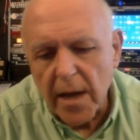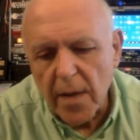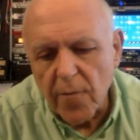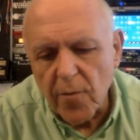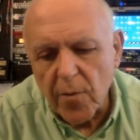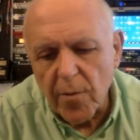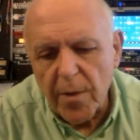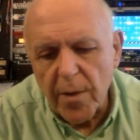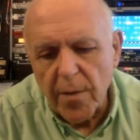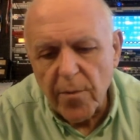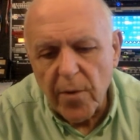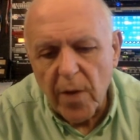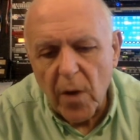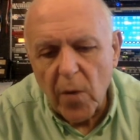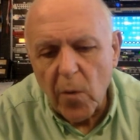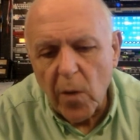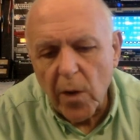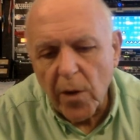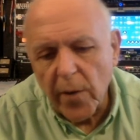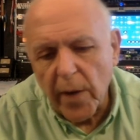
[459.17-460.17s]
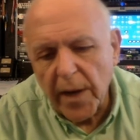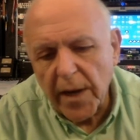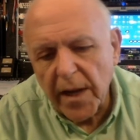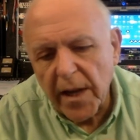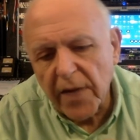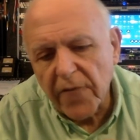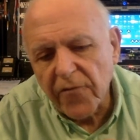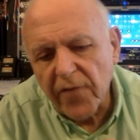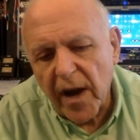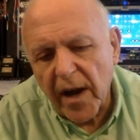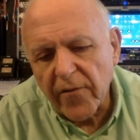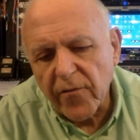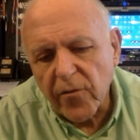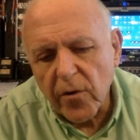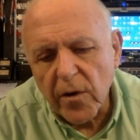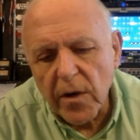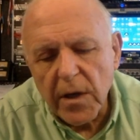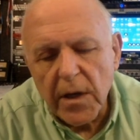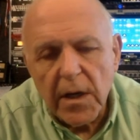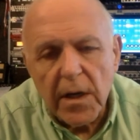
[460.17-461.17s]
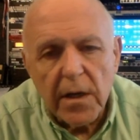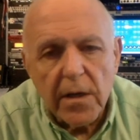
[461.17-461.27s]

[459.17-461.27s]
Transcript: A couple of people I want to identify for